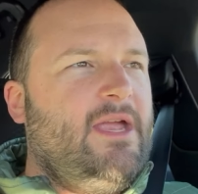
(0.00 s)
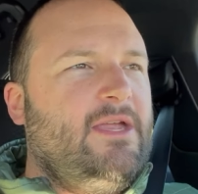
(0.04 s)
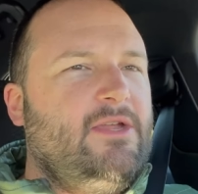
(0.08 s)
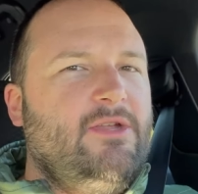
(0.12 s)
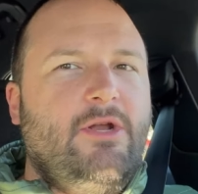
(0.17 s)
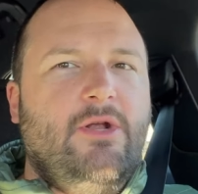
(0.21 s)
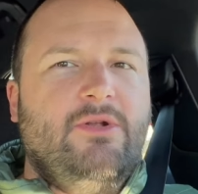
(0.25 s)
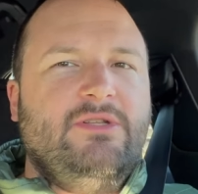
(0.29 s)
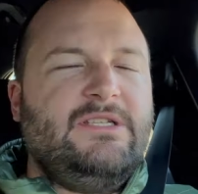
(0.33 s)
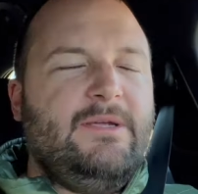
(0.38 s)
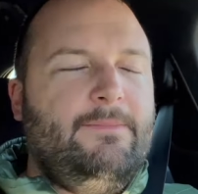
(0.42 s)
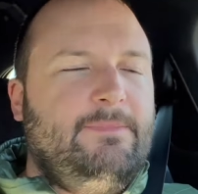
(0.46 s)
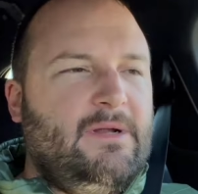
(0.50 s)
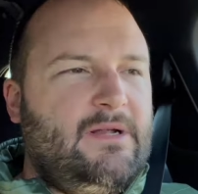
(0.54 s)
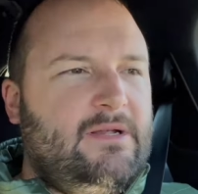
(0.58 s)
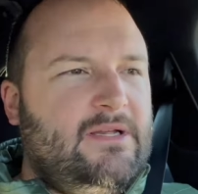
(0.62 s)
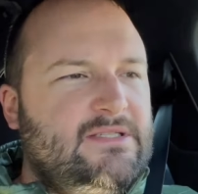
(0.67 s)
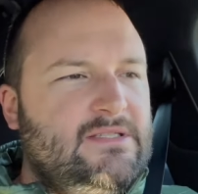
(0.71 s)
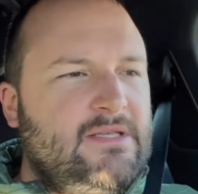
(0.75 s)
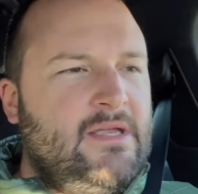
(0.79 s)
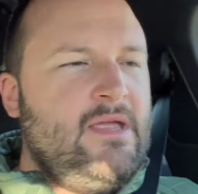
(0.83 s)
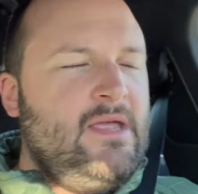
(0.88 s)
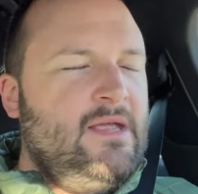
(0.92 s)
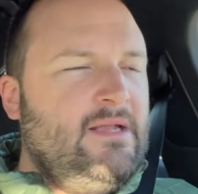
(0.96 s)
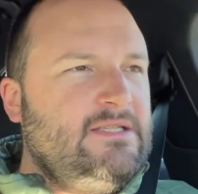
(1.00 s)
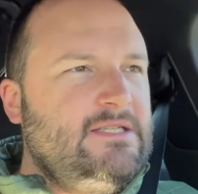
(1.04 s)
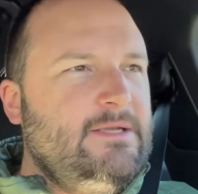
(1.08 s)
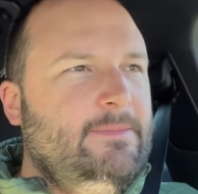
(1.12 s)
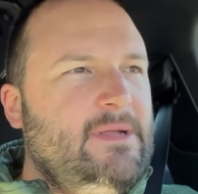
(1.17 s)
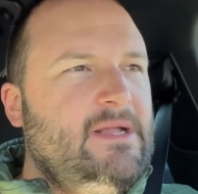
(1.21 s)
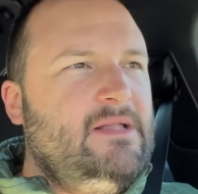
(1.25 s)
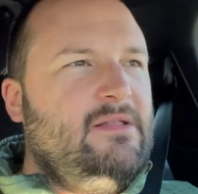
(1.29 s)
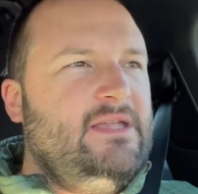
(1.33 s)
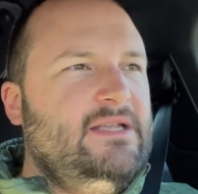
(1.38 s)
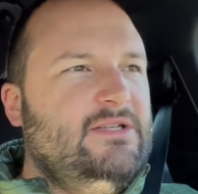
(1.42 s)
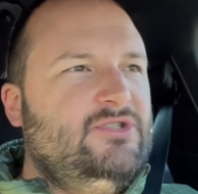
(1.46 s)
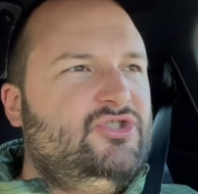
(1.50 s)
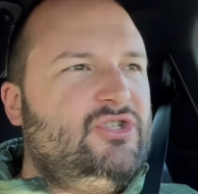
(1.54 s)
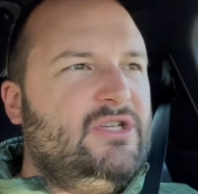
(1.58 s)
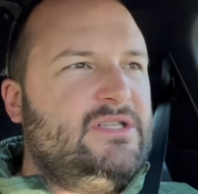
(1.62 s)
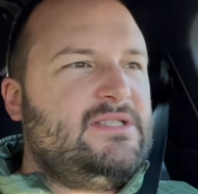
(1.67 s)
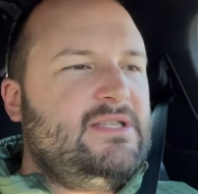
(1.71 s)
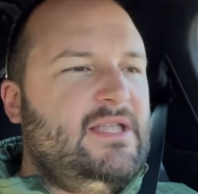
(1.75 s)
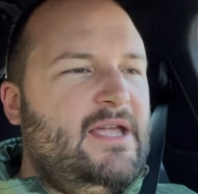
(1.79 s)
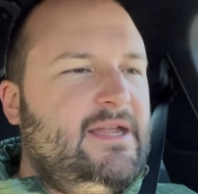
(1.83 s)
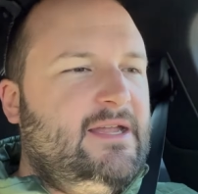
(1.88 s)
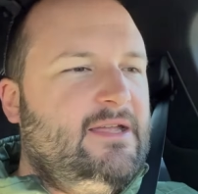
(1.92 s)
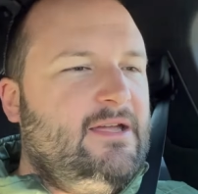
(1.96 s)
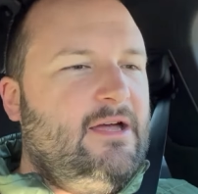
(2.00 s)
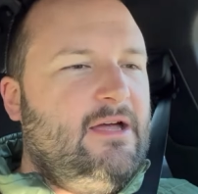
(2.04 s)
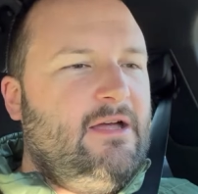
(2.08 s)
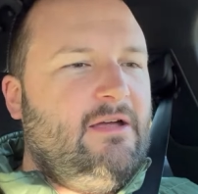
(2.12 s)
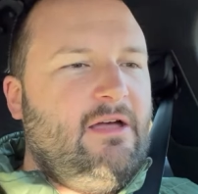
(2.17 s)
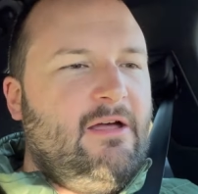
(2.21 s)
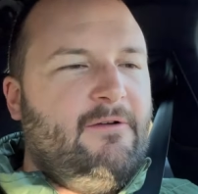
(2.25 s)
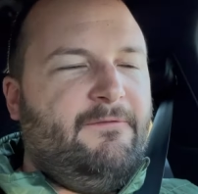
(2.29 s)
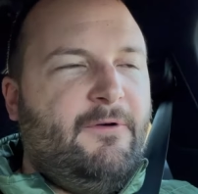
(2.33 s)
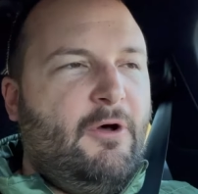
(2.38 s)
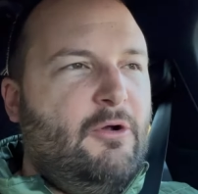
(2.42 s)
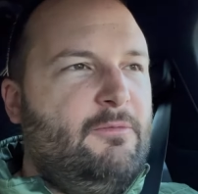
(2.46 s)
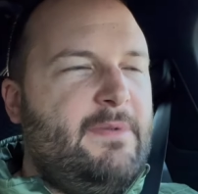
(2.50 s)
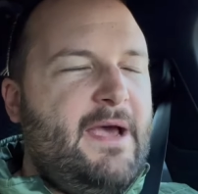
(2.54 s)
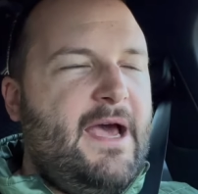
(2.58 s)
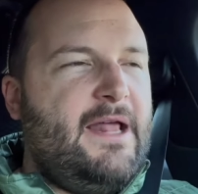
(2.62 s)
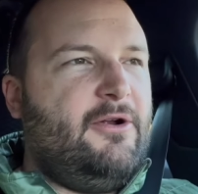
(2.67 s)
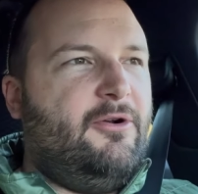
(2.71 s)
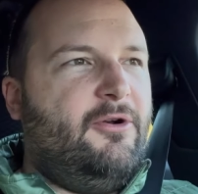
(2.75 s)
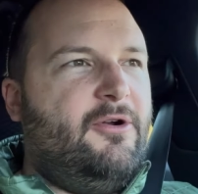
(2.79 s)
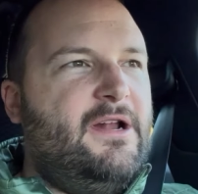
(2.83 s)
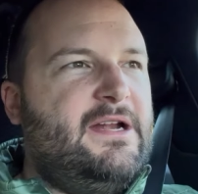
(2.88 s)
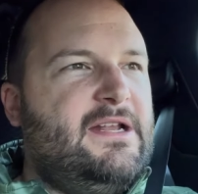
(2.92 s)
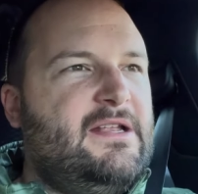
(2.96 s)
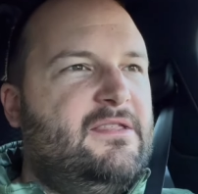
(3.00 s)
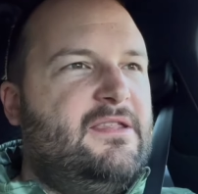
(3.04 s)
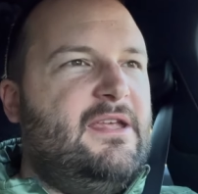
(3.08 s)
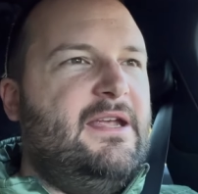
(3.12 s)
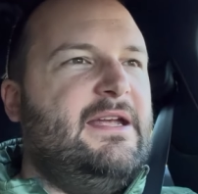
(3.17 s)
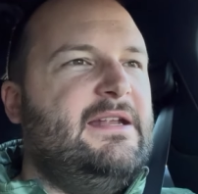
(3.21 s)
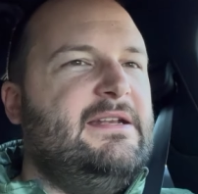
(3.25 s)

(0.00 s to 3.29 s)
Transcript: You know, typically, typically it's just like a, a phone battery or anything.